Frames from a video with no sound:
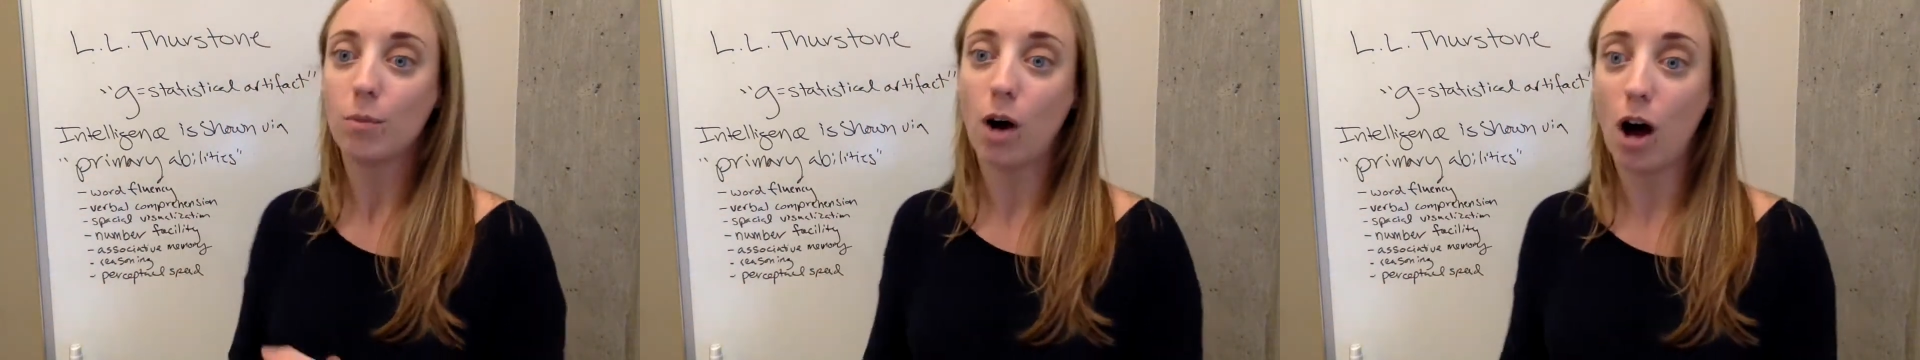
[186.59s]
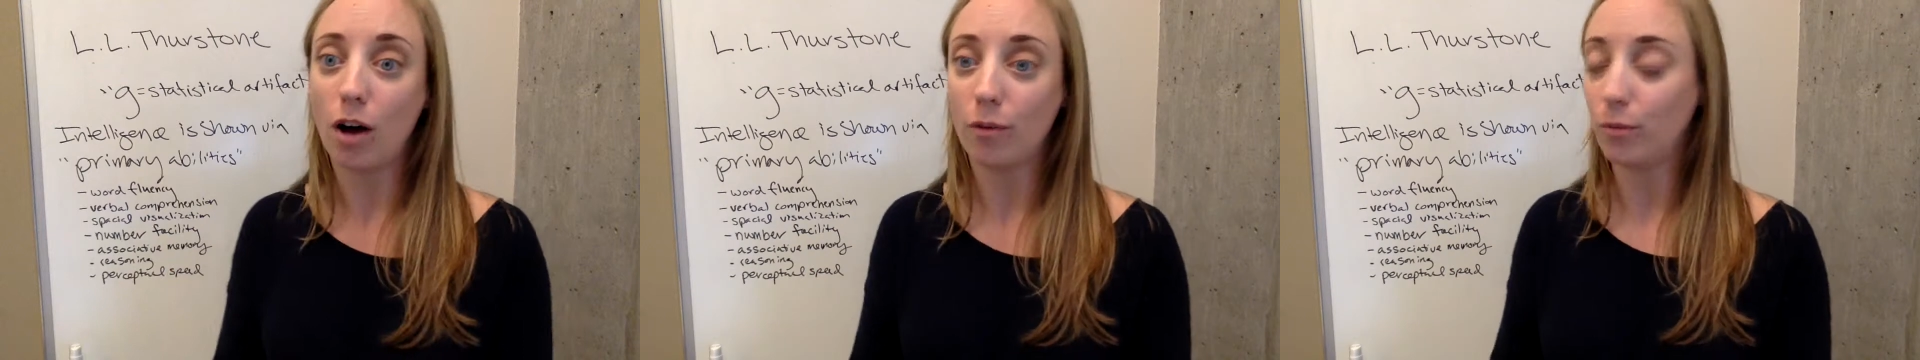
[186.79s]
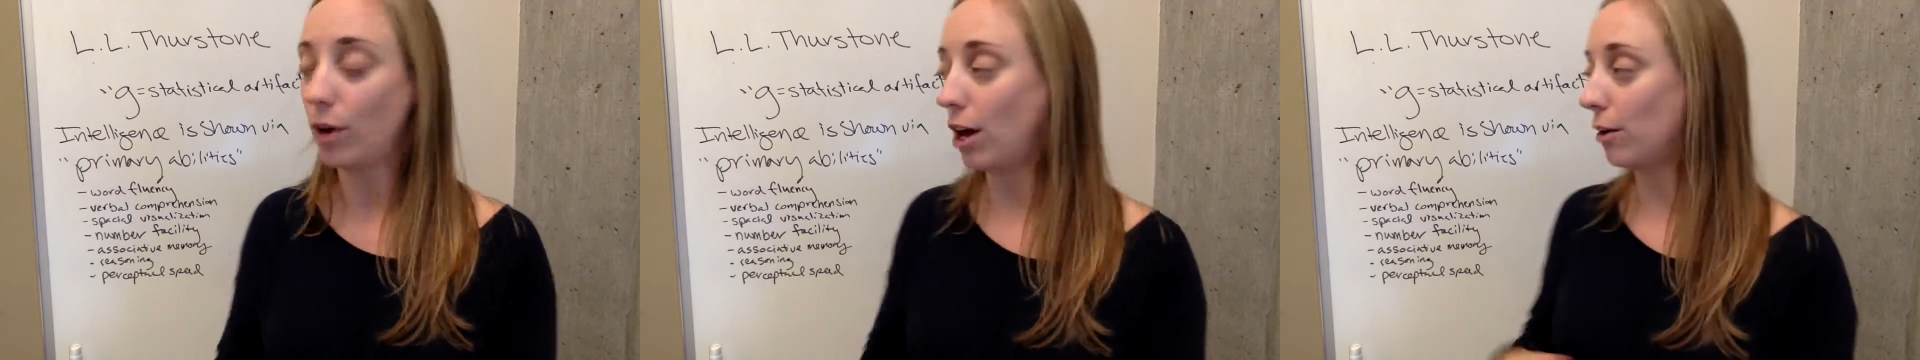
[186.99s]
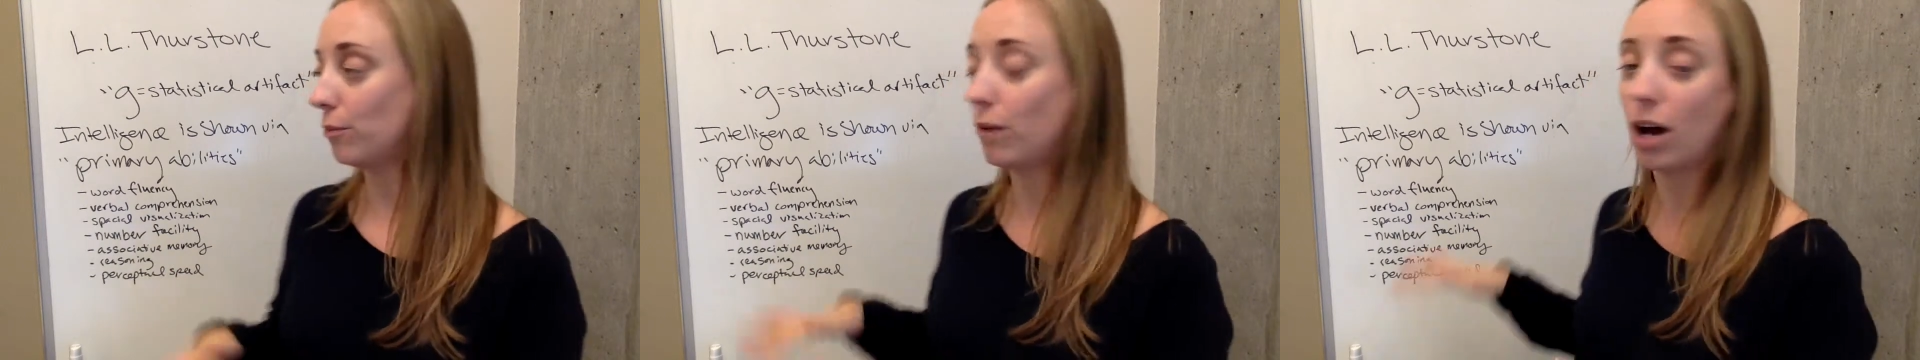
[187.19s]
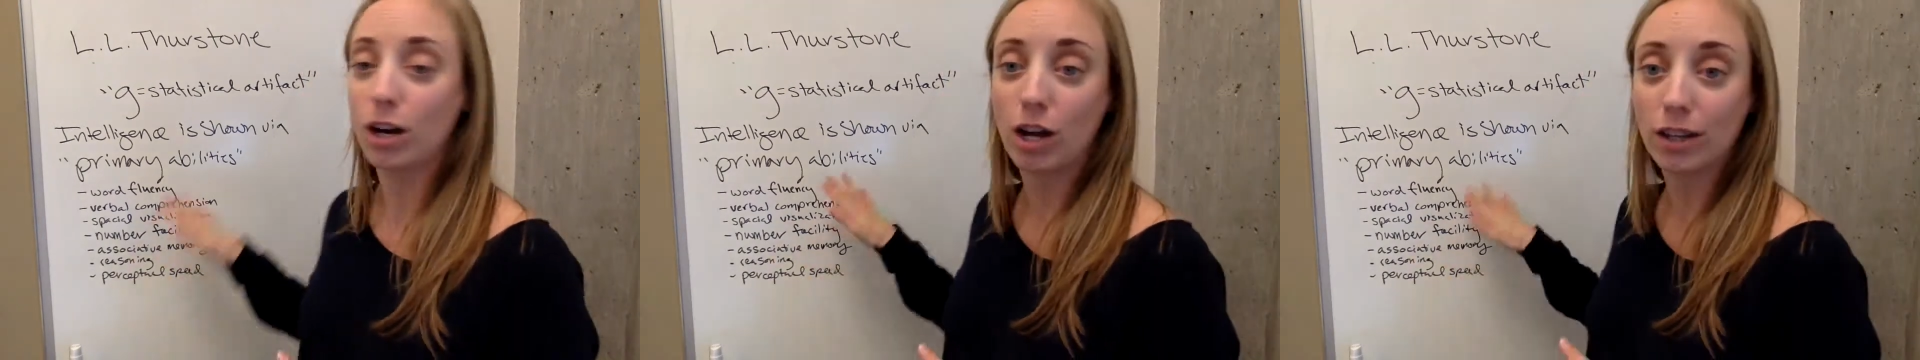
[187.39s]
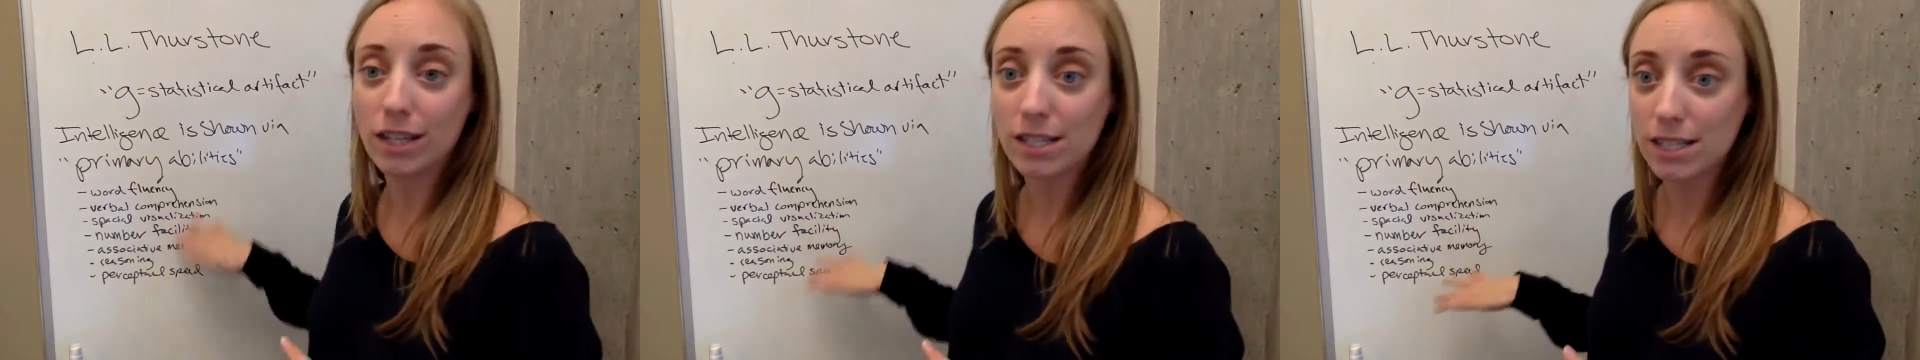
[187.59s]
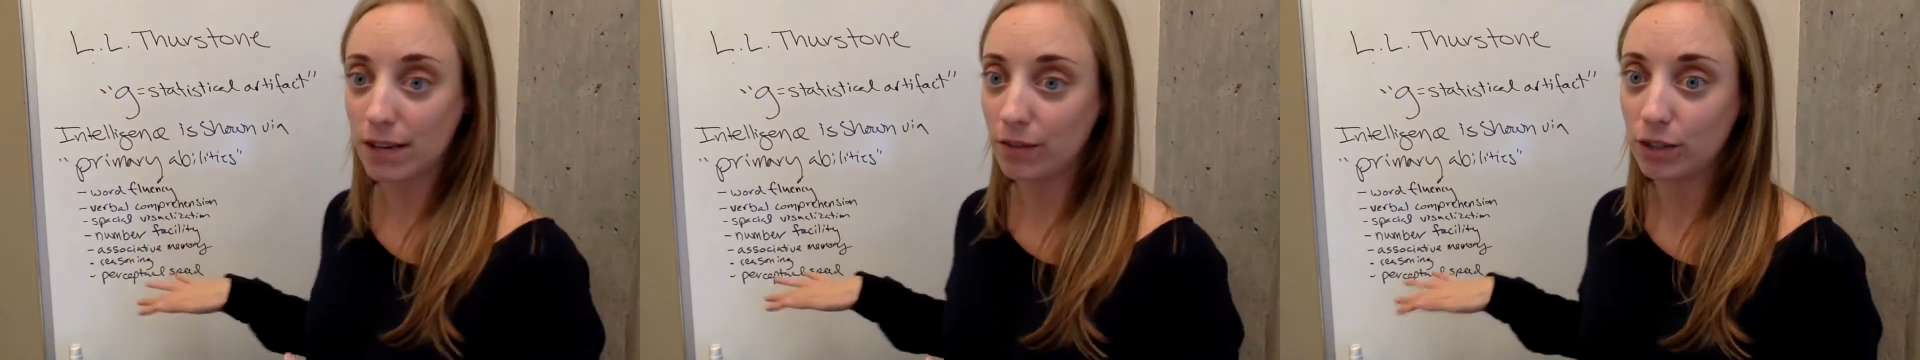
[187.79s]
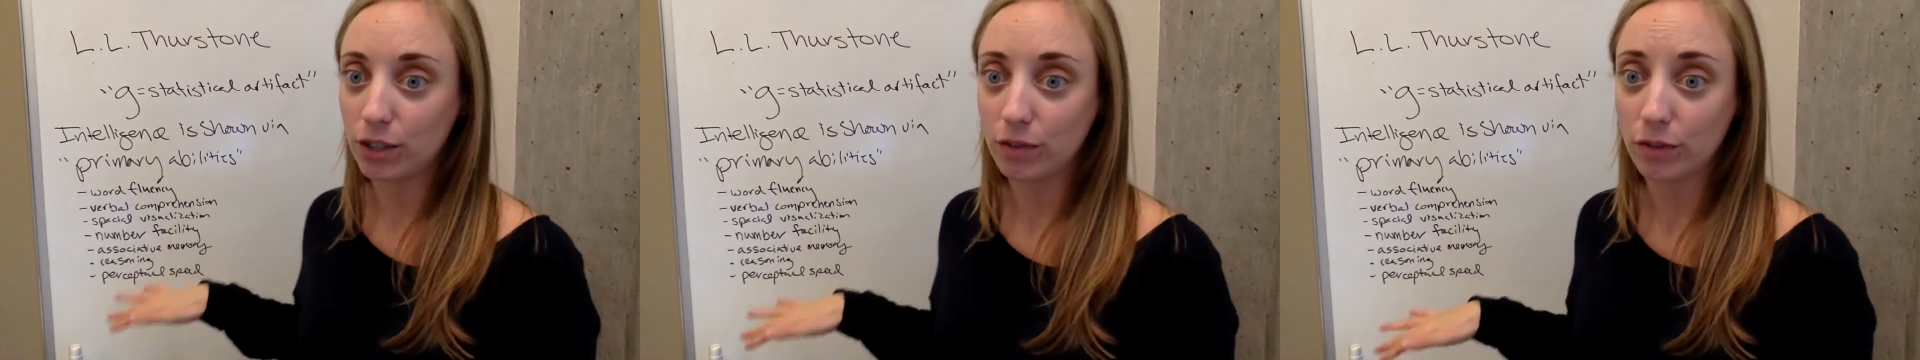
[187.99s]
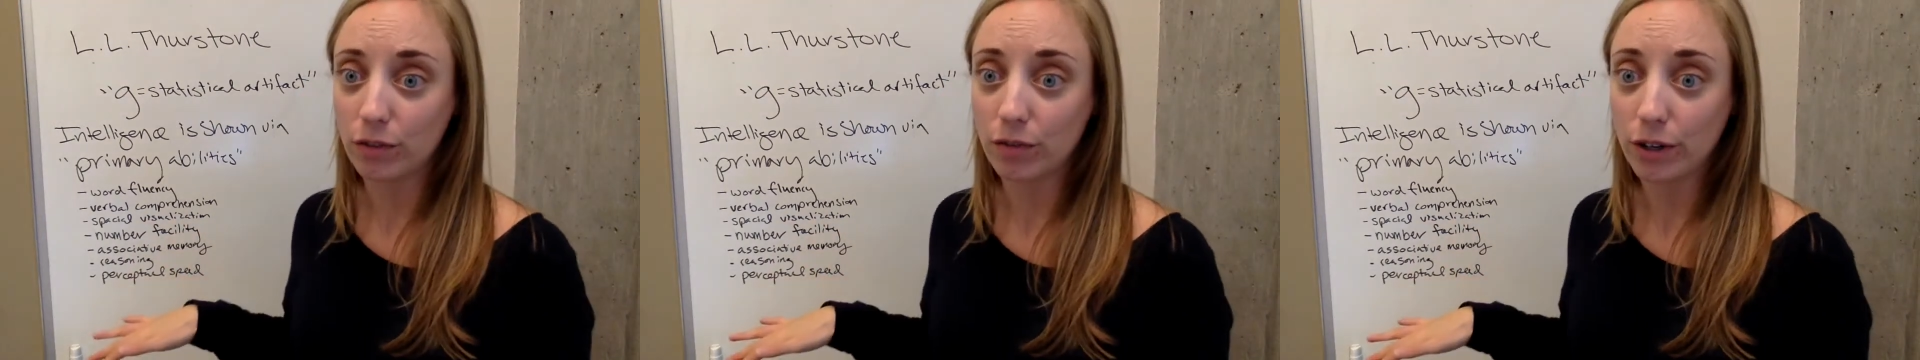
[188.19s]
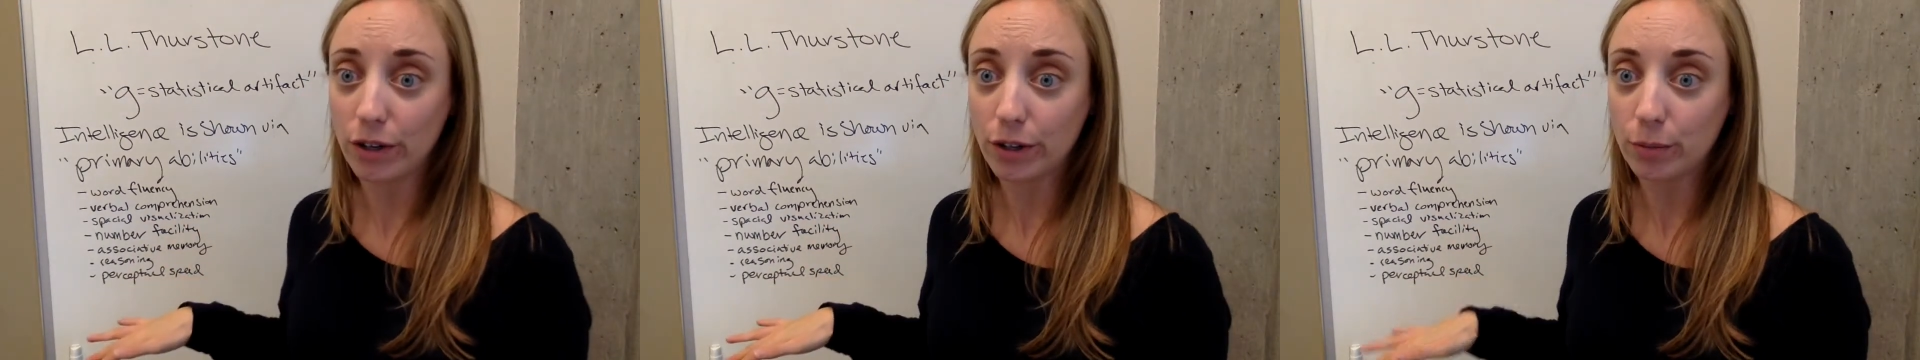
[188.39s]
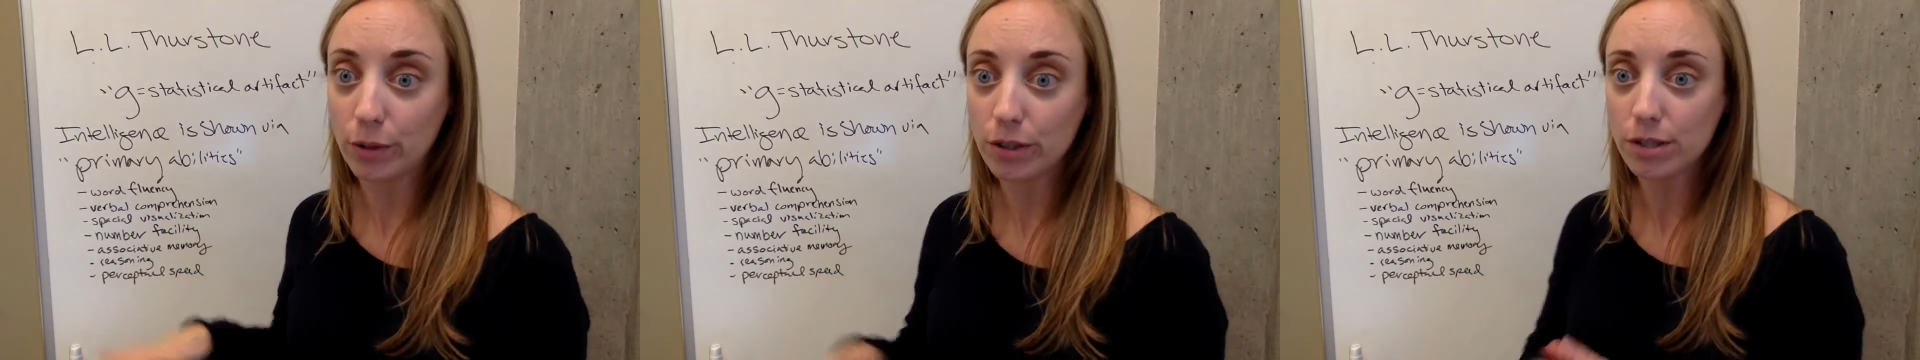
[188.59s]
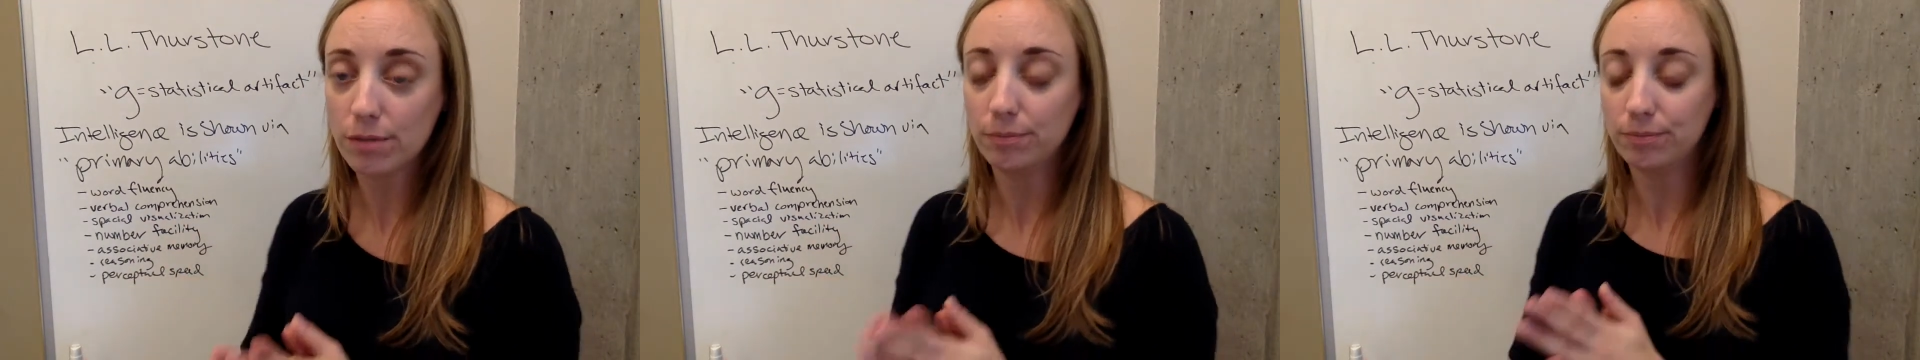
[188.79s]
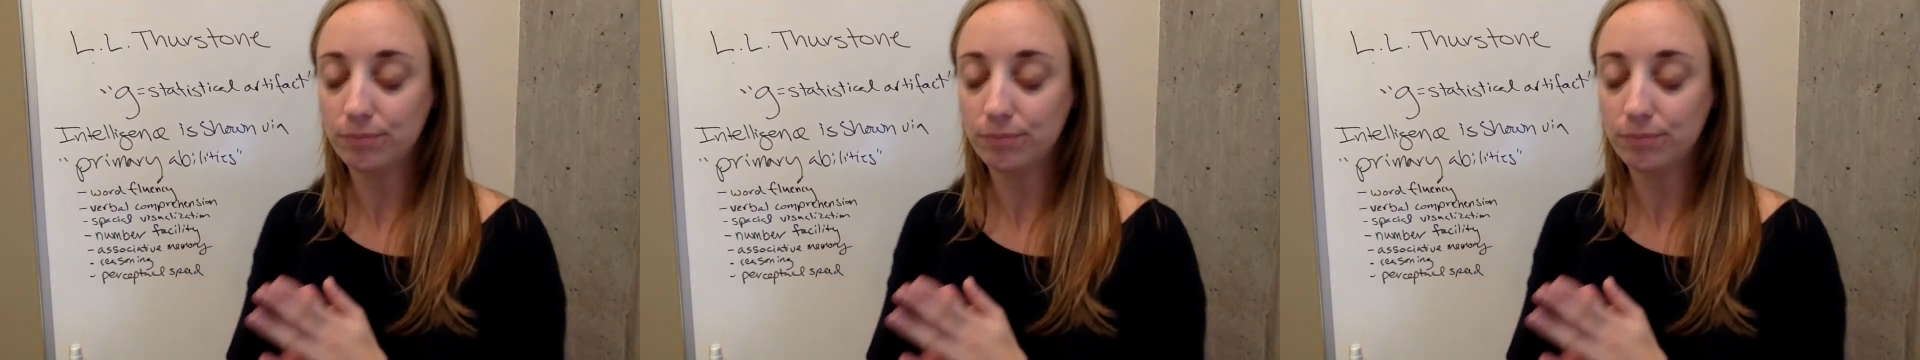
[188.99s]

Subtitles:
on all these 7 different variables.